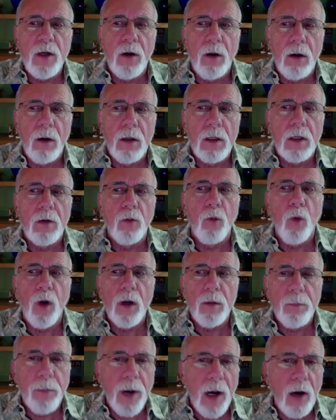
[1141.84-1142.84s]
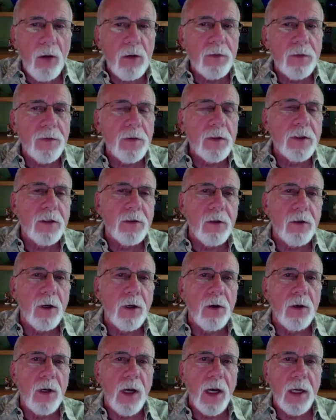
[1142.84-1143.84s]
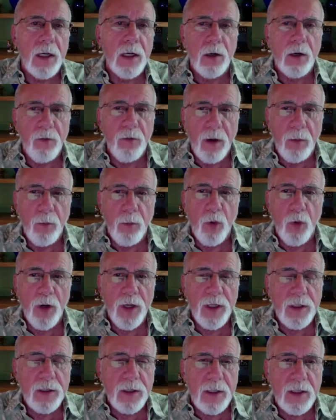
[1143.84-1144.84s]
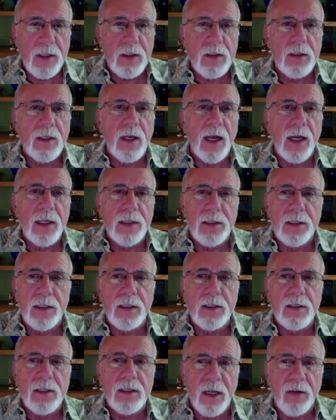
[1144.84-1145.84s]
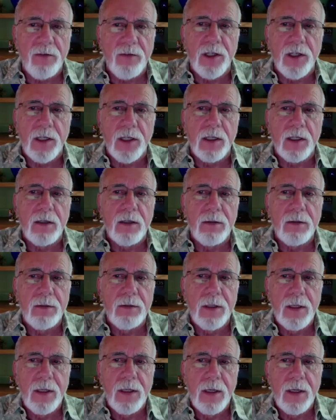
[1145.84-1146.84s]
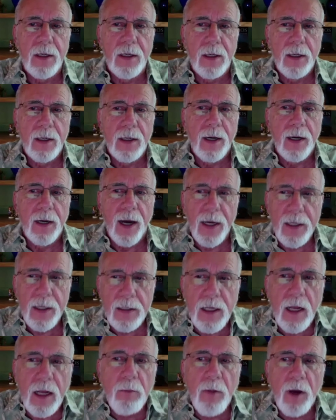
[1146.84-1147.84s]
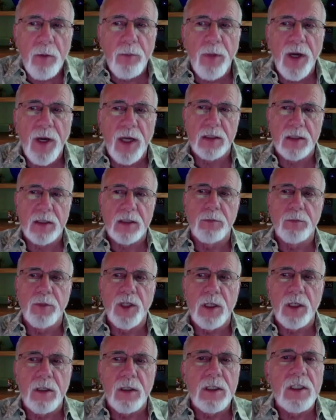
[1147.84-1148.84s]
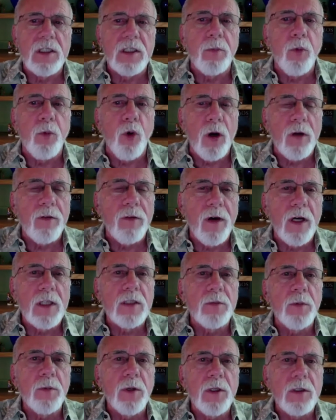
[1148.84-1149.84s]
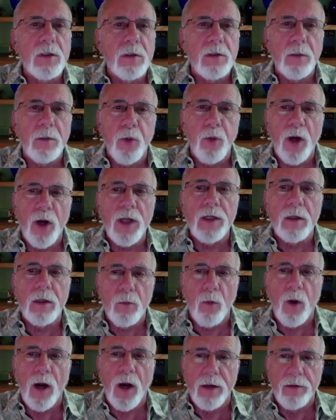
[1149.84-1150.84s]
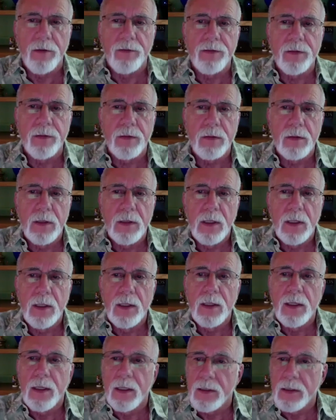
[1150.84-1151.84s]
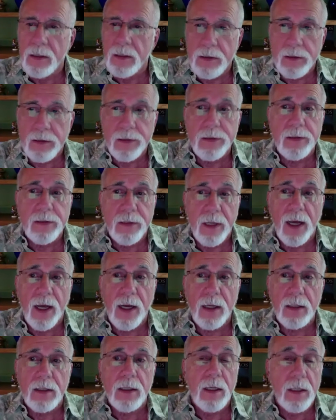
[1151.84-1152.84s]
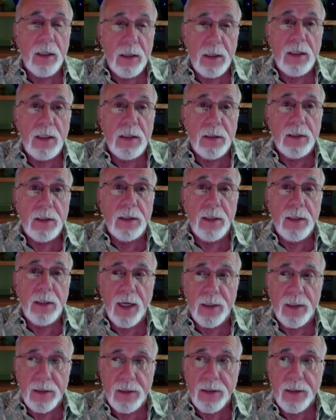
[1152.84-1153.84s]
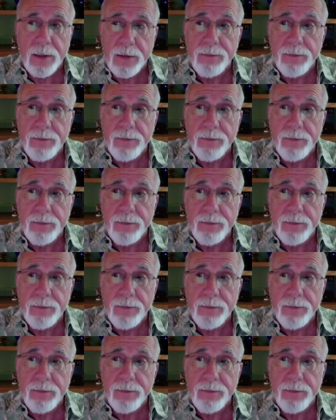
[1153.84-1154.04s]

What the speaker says: all in one powerful stroke on November 18th, 1970. I had done my best to be a good supportive husband to a pregnant wife, and this is not an easy task.